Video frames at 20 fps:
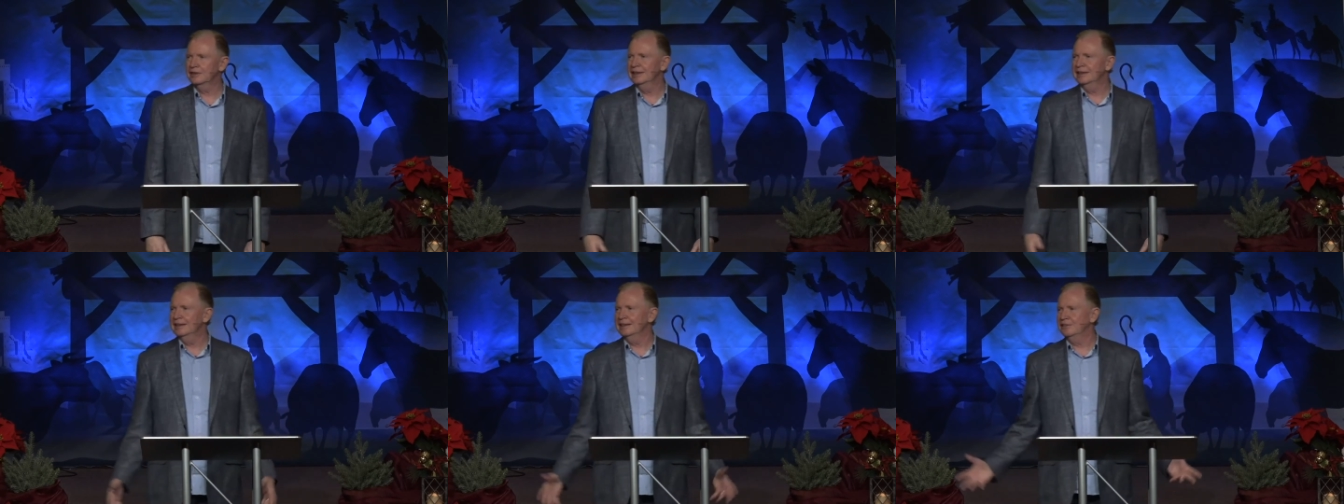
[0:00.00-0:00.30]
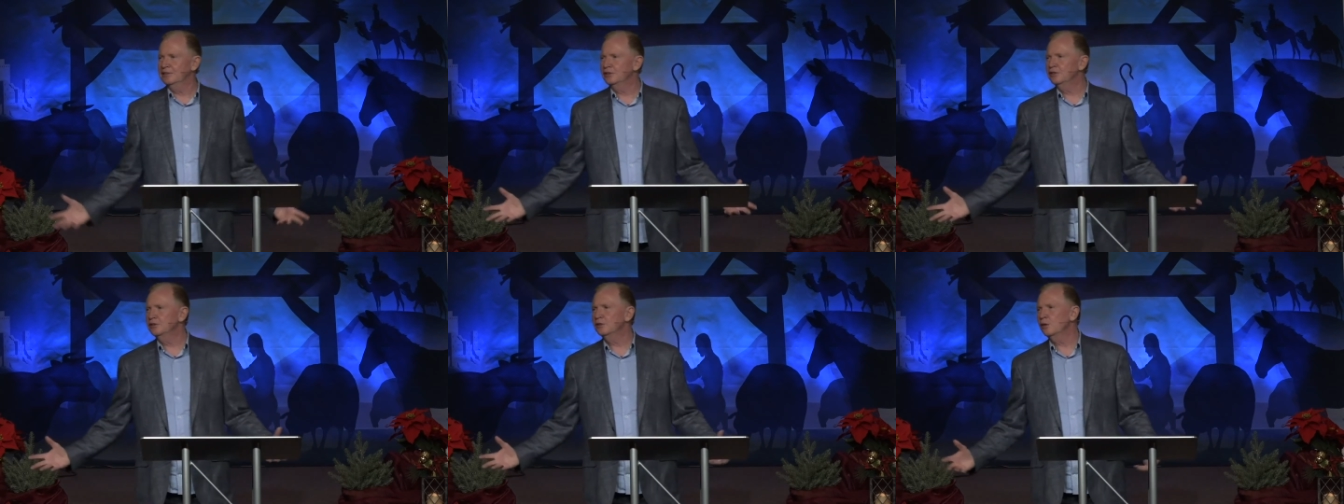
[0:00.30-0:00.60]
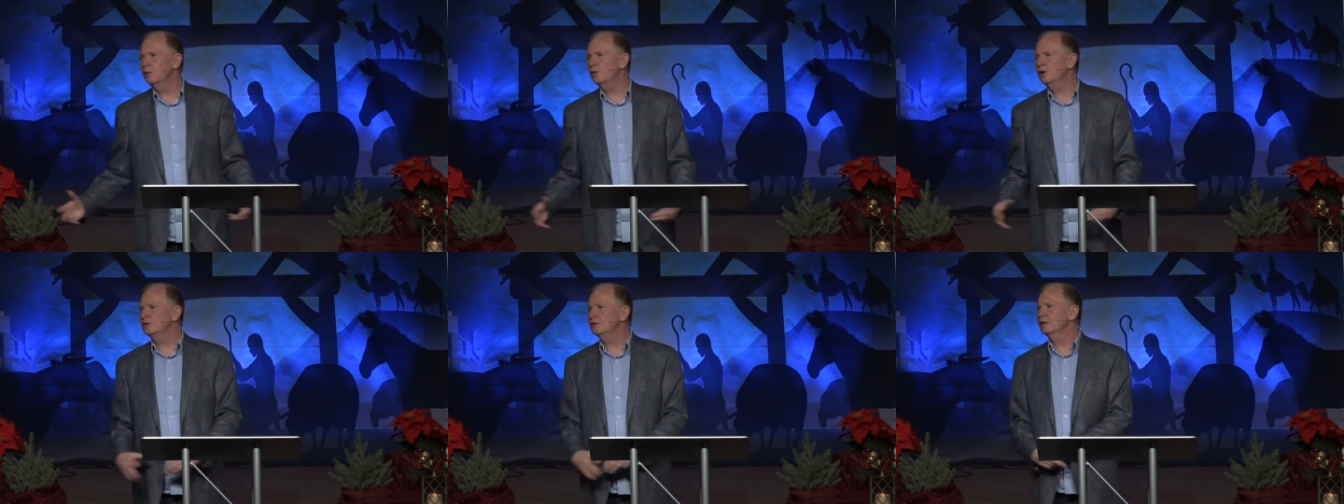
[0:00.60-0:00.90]
And you know
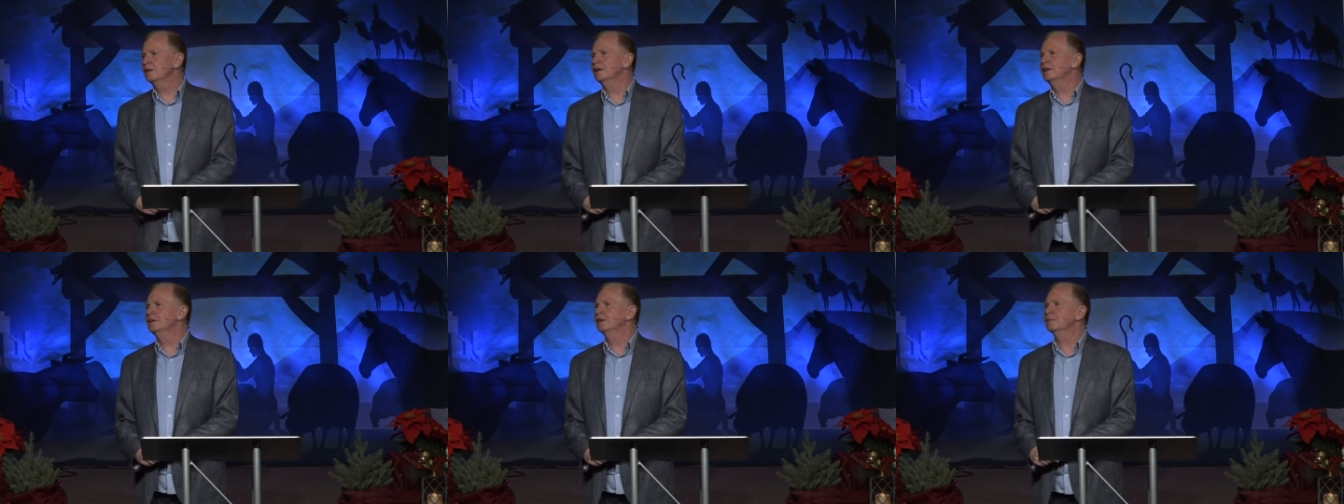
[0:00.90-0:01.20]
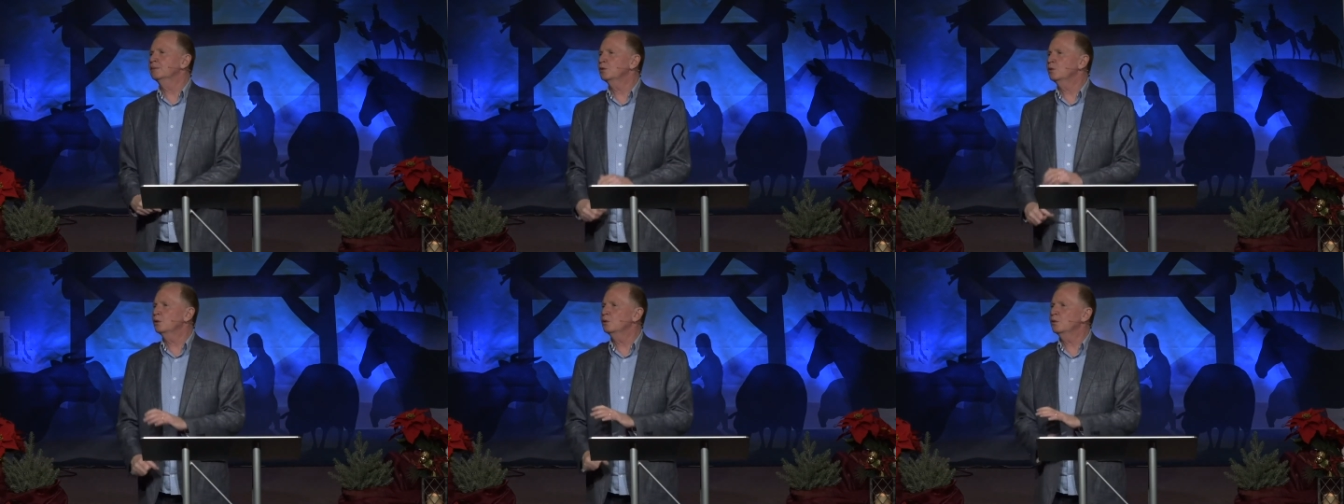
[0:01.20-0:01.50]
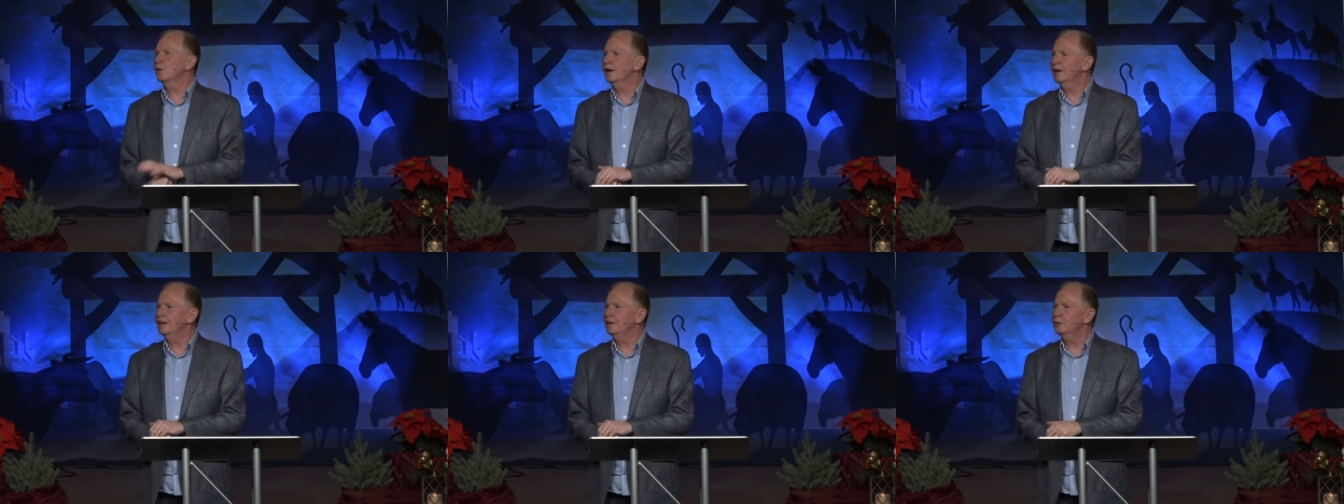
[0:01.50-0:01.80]
what? The number one
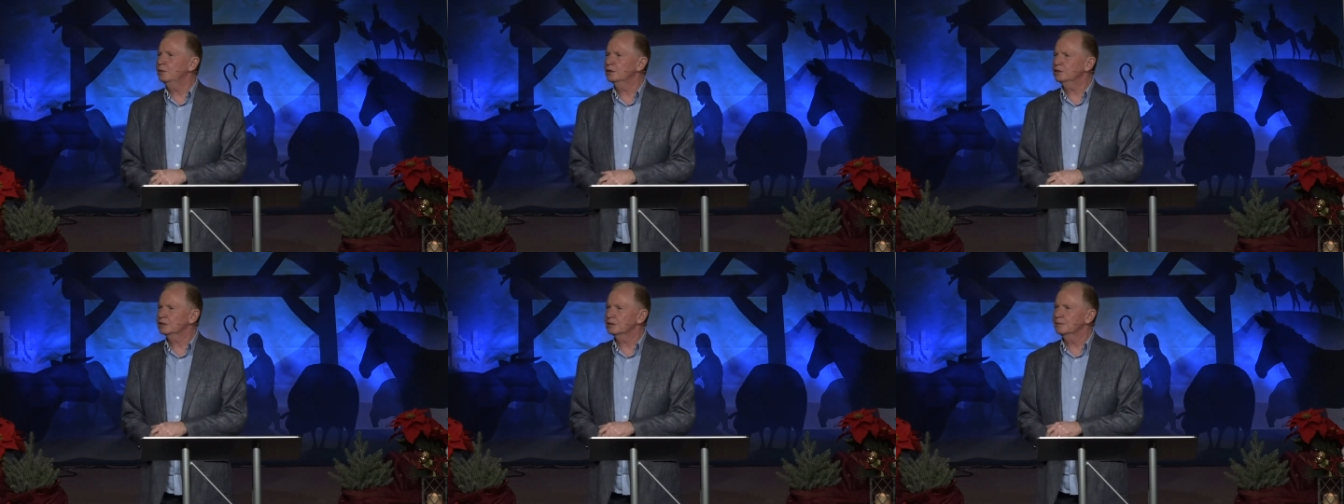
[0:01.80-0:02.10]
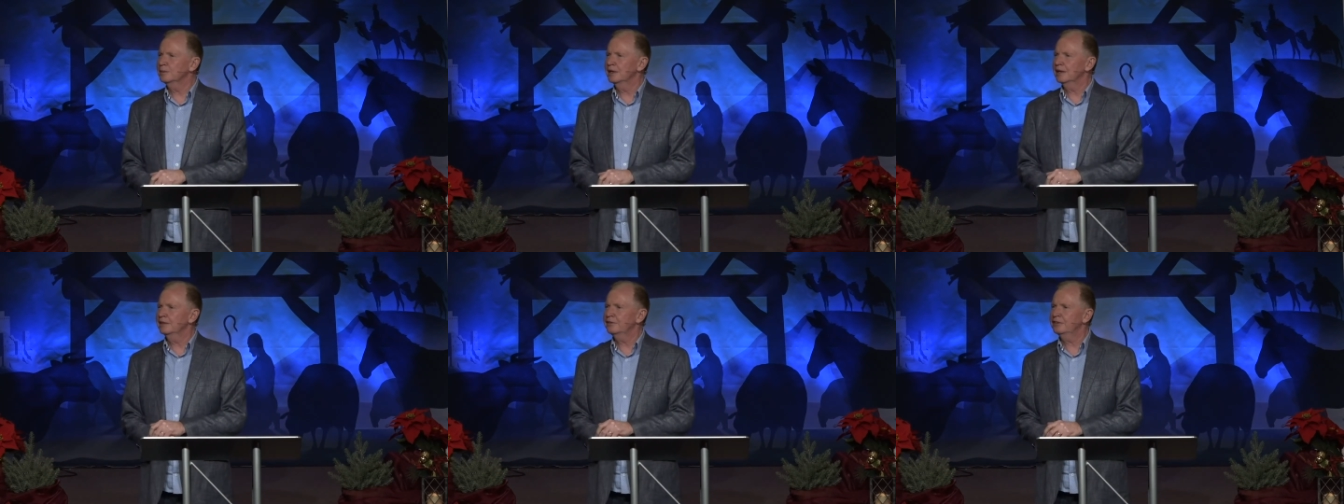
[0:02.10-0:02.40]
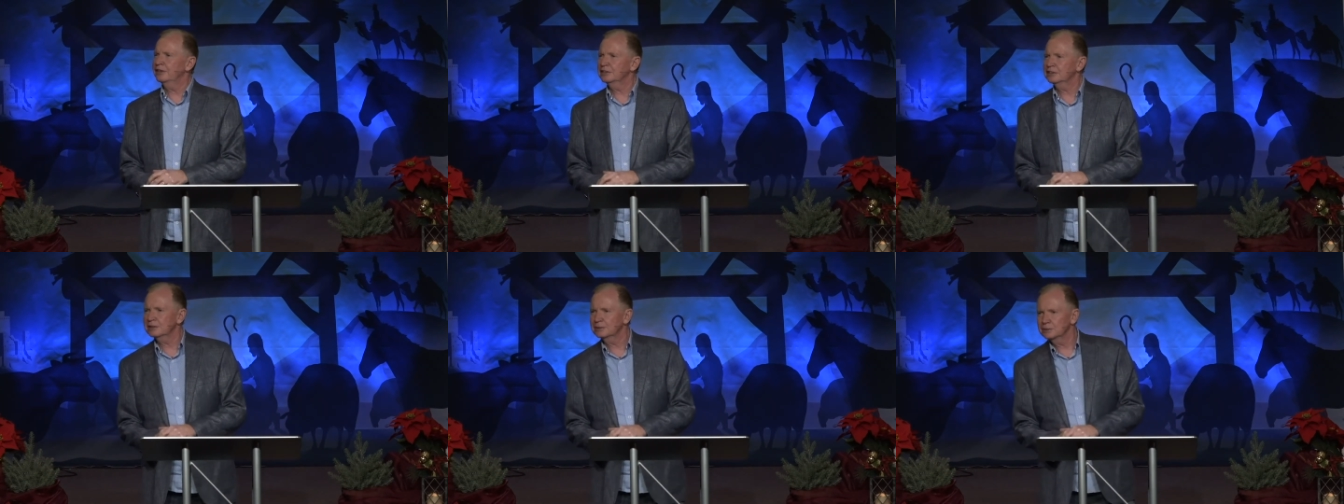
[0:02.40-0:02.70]
way he wants to
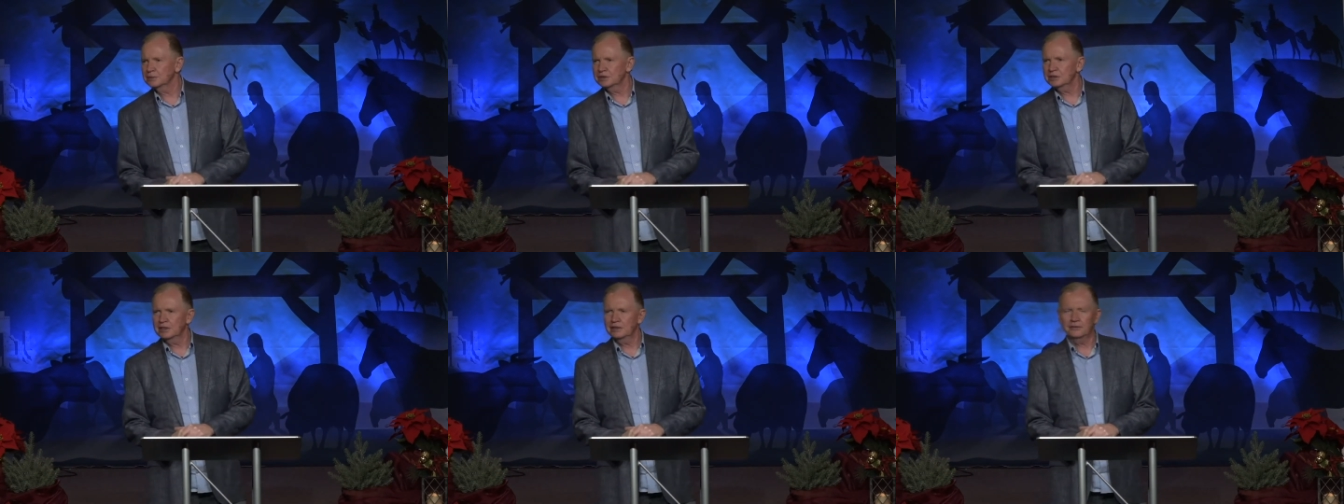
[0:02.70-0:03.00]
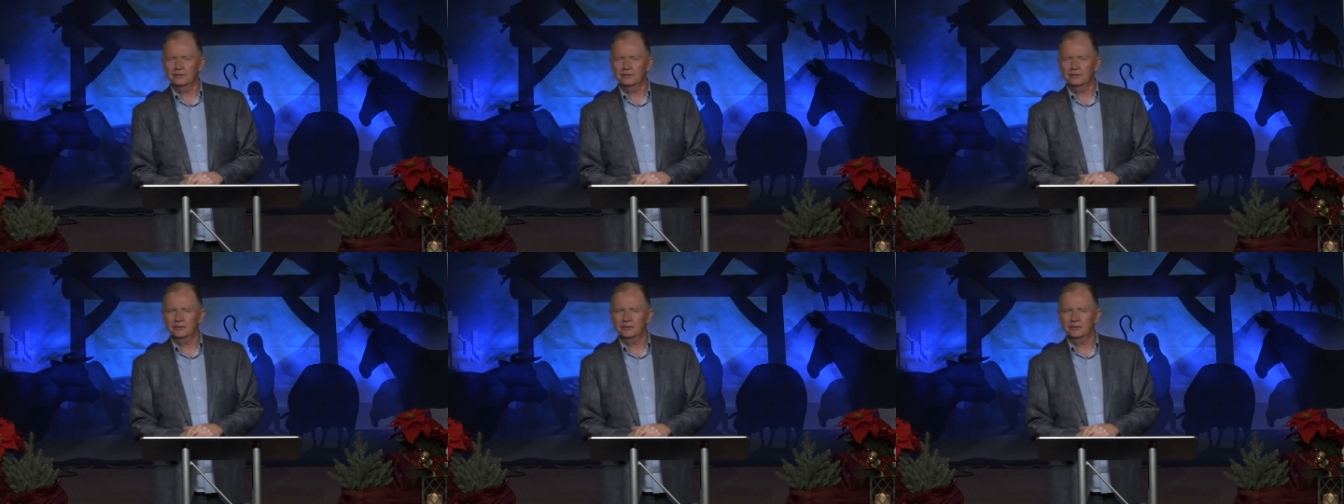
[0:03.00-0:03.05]
manifest himself